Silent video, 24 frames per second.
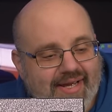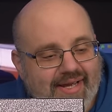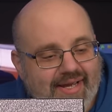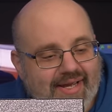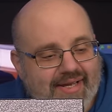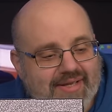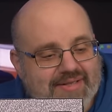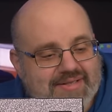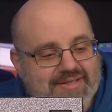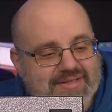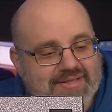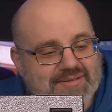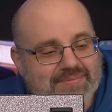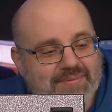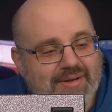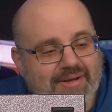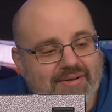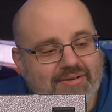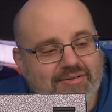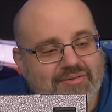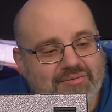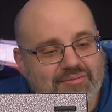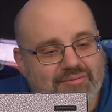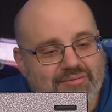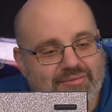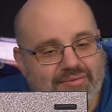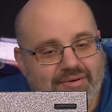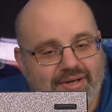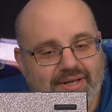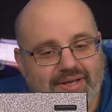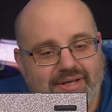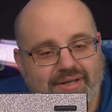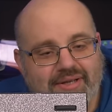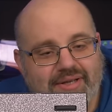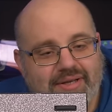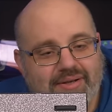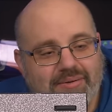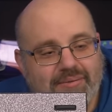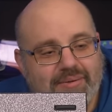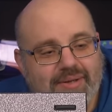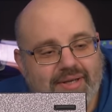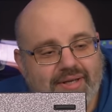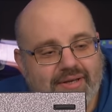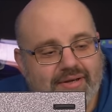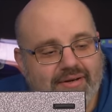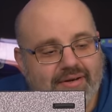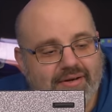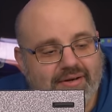It smells really
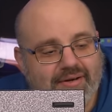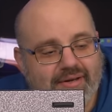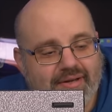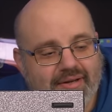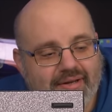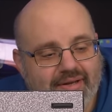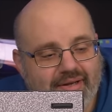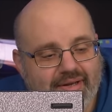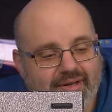weird.